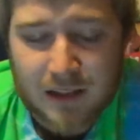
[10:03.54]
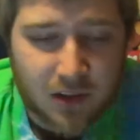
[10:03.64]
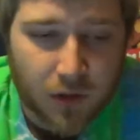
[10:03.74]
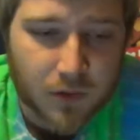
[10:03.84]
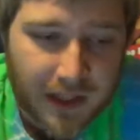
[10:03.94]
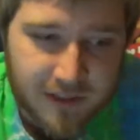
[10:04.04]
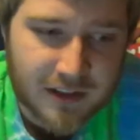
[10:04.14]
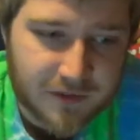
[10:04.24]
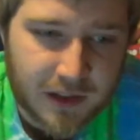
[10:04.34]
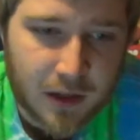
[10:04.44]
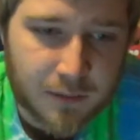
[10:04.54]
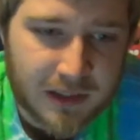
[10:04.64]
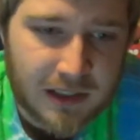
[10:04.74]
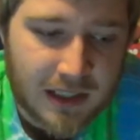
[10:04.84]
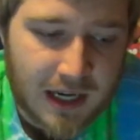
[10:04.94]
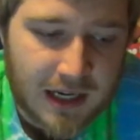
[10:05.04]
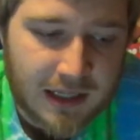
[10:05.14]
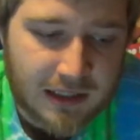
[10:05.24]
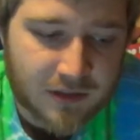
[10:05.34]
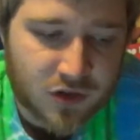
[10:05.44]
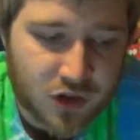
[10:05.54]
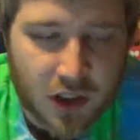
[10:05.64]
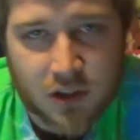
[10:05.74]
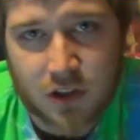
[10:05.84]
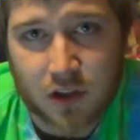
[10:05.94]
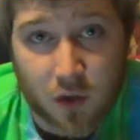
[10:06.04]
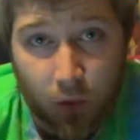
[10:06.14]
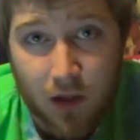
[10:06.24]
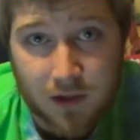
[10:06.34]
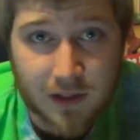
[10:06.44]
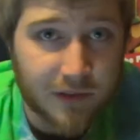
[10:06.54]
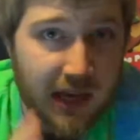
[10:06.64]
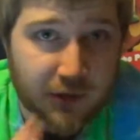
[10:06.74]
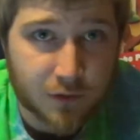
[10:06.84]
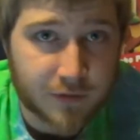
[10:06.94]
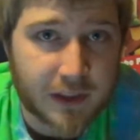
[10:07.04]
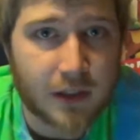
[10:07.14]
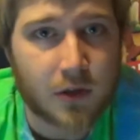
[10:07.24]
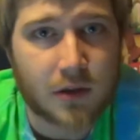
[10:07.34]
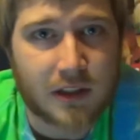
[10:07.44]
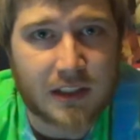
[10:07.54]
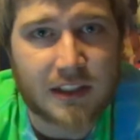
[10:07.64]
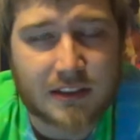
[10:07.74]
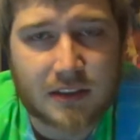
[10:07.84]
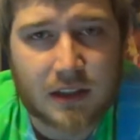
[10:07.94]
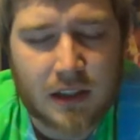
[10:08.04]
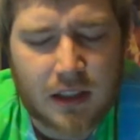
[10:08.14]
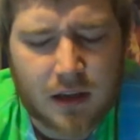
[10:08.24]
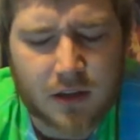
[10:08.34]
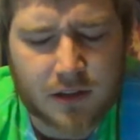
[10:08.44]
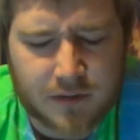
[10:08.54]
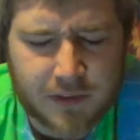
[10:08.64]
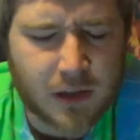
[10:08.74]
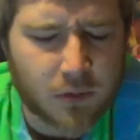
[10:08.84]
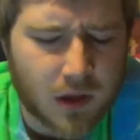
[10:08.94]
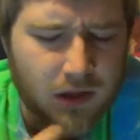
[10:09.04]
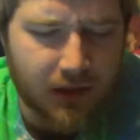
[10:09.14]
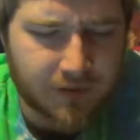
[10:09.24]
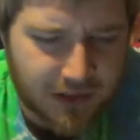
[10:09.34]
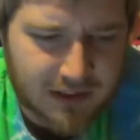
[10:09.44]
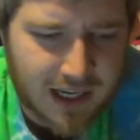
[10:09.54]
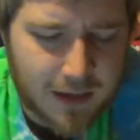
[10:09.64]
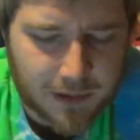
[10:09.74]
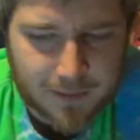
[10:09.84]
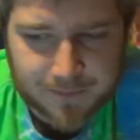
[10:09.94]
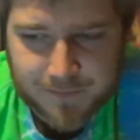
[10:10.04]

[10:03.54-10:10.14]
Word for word: Don't let this video be a judge on the quality of the actual video of this, or the video quality of this camera.